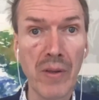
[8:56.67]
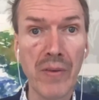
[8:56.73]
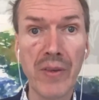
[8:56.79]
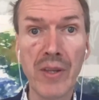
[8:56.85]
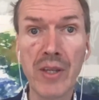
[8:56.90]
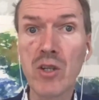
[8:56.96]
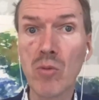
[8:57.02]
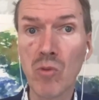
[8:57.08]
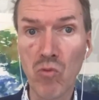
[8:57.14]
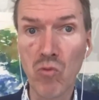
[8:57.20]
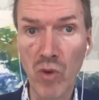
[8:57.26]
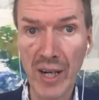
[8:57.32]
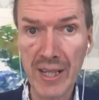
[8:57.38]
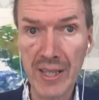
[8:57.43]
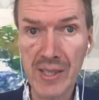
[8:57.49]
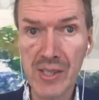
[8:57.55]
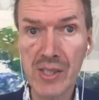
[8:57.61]
the human
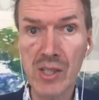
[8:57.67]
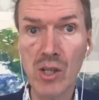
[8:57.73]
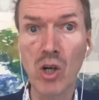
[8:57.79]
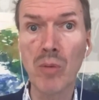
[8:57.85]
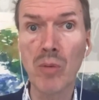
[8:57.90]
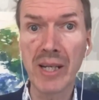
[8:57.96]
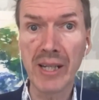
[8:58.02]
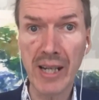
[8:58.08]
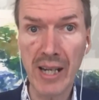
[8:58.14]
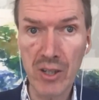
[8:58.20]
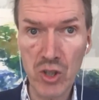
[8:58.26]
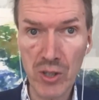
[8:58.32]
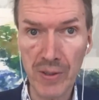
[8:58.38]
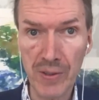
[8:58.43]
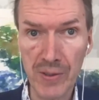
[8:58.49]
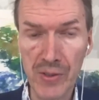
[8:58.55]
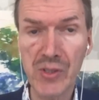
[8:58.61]
rights
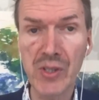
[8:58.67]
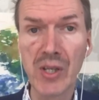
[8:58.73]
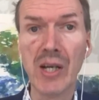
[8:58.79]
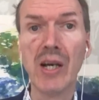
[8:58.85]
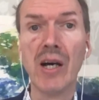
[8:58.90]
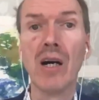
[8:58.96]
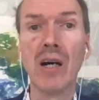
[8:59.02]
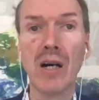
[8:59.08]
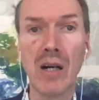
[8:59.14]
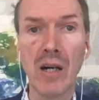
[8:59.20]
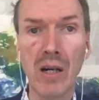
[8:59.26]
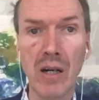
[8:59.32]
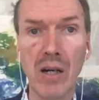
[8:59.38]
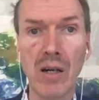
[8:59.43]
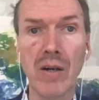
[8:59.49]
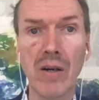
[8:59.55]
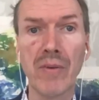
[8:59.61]
obligations
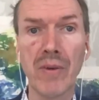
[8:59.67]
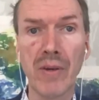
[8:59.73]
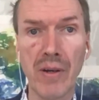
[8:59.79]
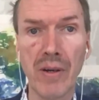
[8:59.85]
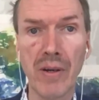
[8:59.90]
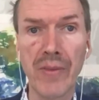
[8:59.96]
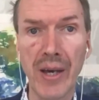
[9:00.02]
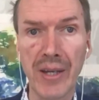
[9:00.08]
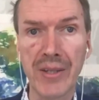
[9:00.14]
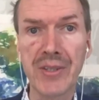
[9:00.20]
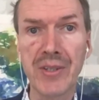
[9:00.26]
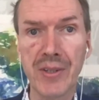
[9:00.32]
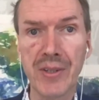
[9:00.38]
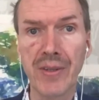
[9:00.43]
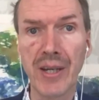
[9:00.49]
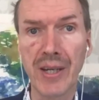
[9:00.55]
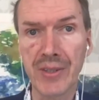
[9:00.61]

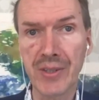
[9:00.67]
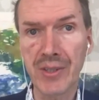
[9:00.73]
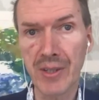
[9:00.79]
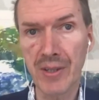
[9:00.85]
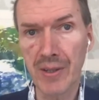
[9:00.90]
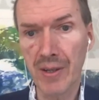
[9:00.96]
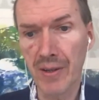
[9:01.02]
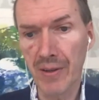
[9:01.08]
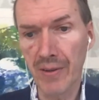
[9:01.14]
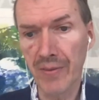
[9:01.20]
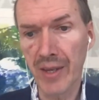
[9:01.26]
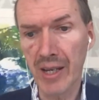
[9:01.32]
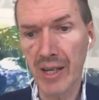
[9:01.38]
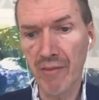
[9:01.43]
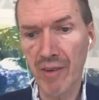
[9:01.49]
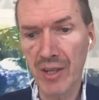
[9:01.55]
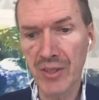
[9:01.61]
that they
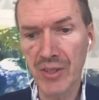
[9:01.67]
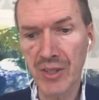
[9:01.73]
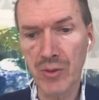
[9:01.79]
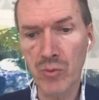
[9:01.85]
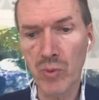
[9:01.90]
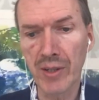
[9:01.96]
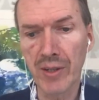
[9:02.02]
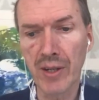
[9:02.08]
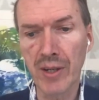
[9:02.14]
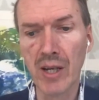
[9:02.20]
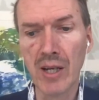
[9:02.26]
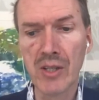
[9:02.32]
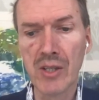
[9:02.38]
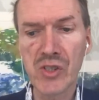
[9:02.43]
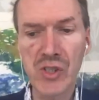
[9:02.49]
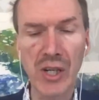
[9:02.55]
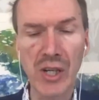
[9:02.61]
have entered when
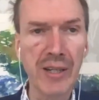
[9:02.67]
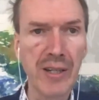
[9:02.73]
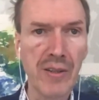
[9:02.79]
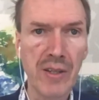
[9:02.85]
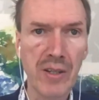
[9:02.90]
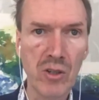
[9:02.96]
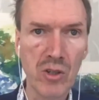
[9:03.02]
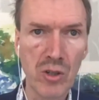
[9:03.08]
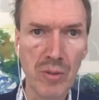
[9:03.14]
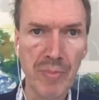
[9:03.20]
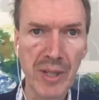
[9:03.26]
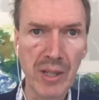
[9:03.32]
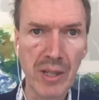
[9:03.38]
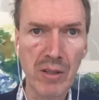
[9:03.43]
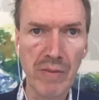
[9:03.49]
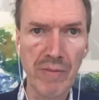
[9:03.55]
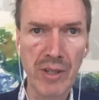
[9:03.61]
signing the European
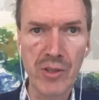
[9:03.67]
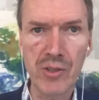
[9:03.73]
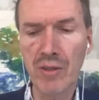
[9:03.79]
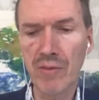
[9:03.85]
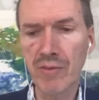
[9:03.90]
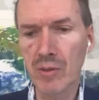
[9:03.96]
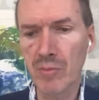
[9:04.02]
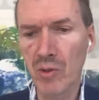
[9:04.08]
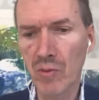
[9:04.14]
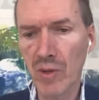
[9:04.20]
Convention of Human